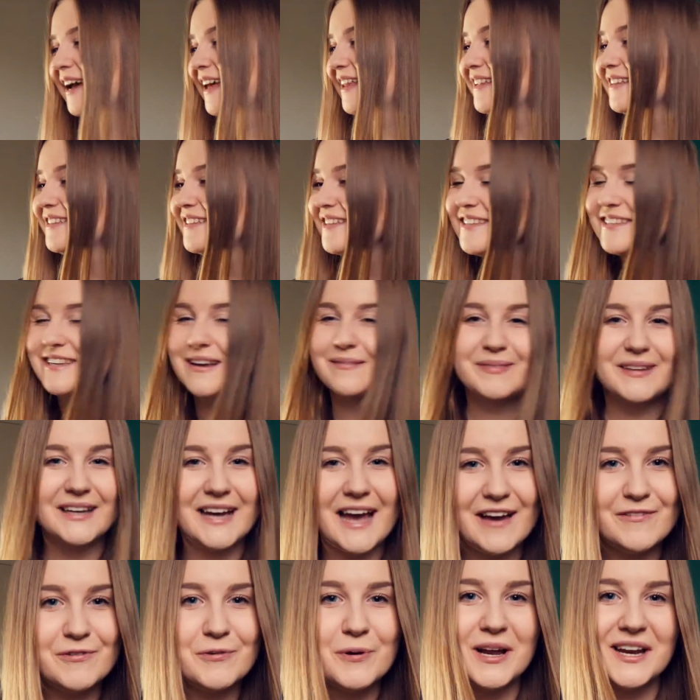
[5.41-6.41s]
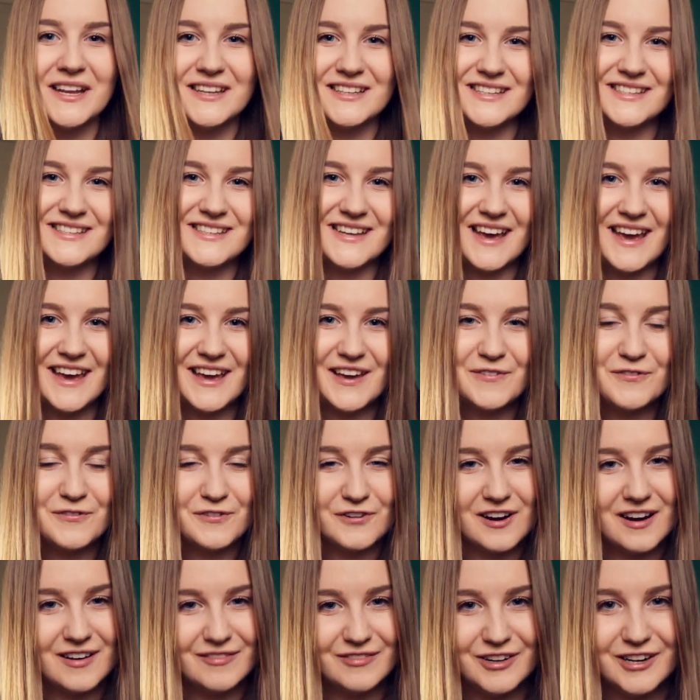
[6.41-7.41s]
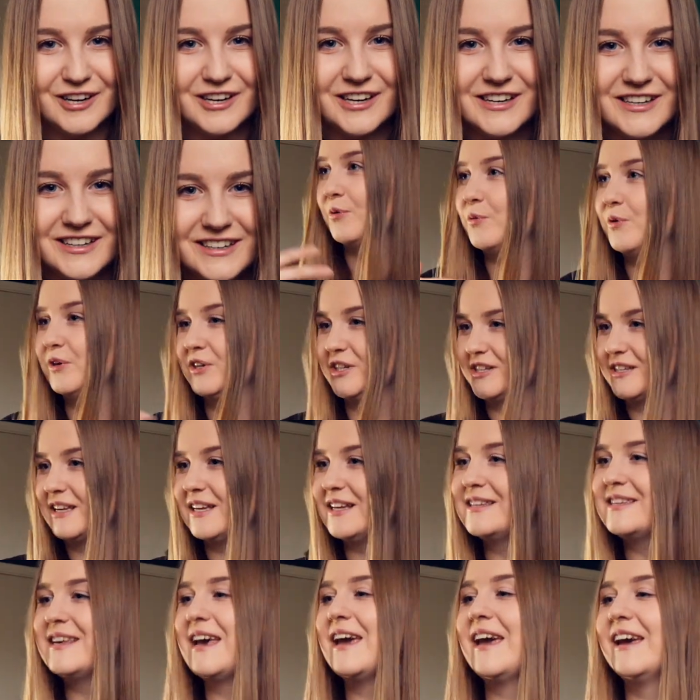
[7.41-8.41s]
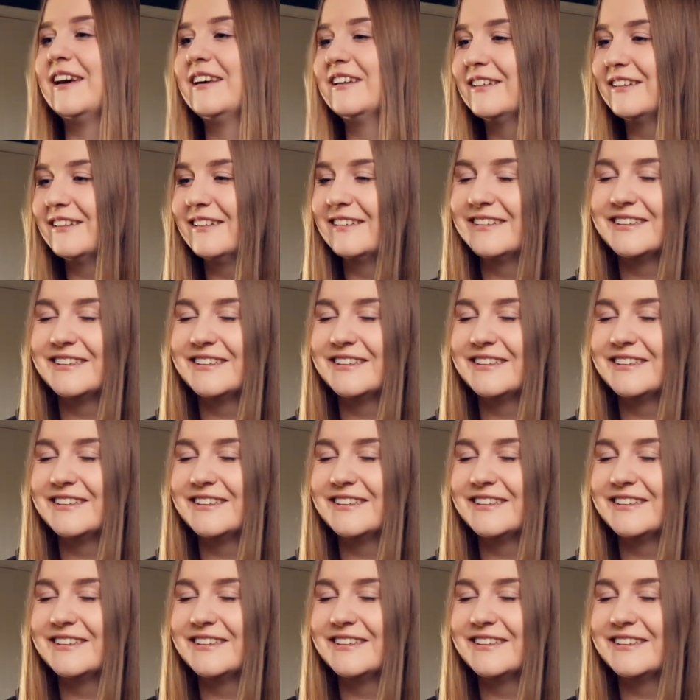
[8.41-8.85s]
and this is something I wanted to say forever. We're just gonna say it.